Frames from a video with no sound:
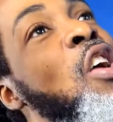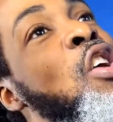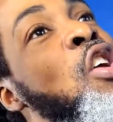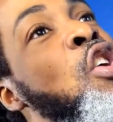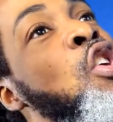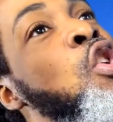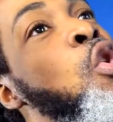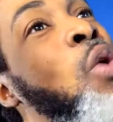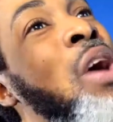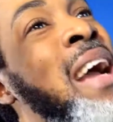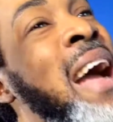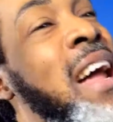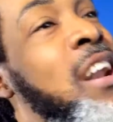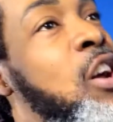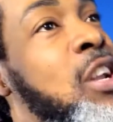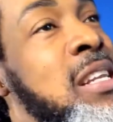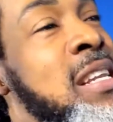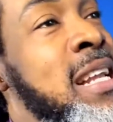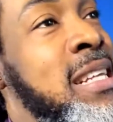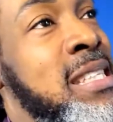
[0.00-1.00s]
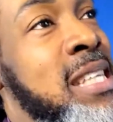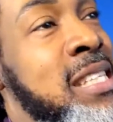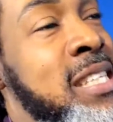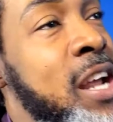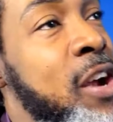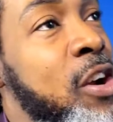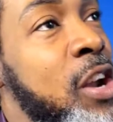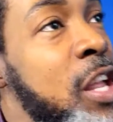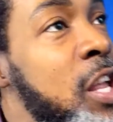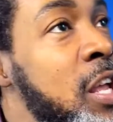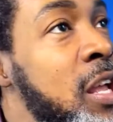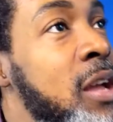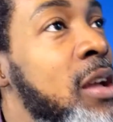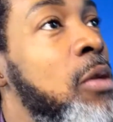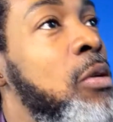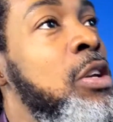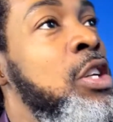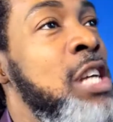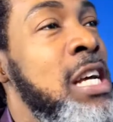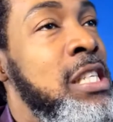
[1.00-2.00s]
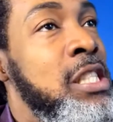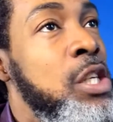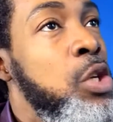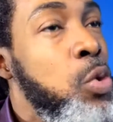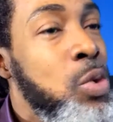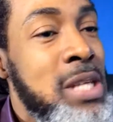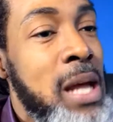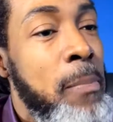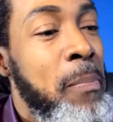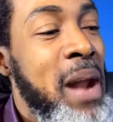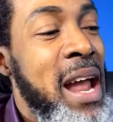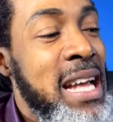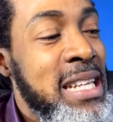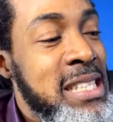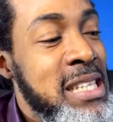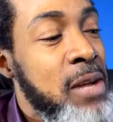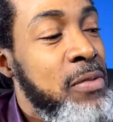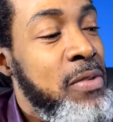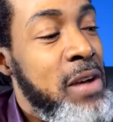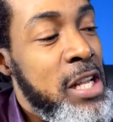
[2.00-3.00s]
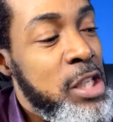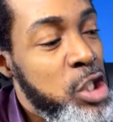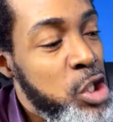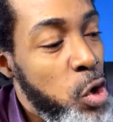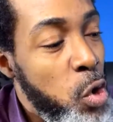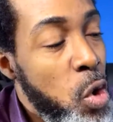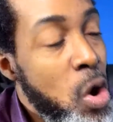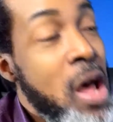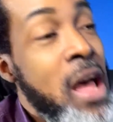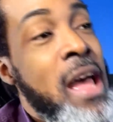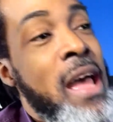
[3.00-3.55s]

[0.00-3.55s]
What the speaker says: you cannot necessarily just use a plaster for a sore.